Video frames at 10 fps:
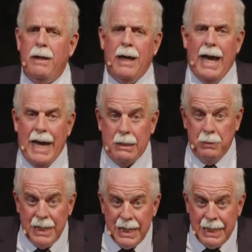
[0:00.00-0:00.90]
Adam
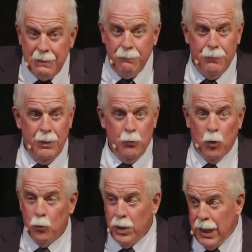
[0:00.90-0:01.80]
and Eve were
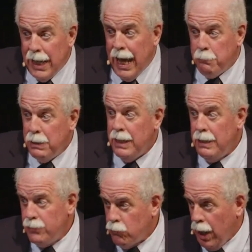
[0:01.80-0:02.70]
really happy
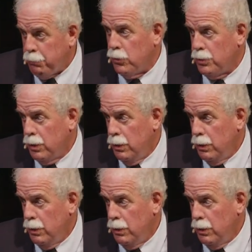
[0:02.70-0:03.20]
eavesdroppers.